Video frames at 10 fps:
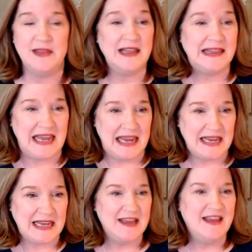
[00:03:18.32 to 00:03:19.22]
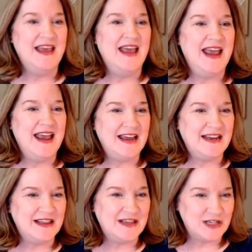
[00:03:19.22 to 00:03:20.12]
link
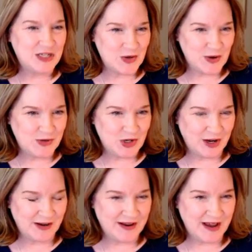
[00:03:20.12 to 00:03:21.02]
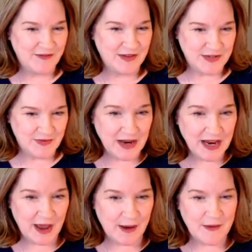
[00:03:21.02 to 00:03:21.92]
in the description of this
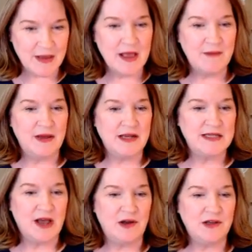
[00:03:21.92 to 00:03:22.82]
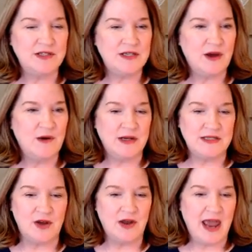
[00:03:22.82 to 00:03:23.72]
video. But it's
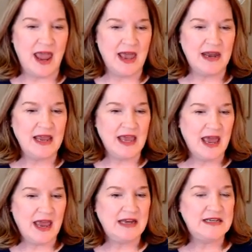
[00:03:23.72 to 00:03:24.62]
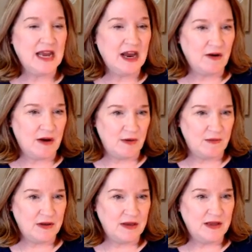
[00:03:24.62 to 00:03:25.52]
on
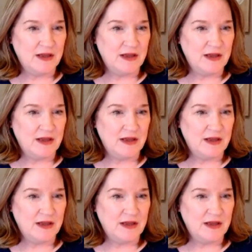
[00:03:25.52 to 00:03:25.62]
annaktarot.at.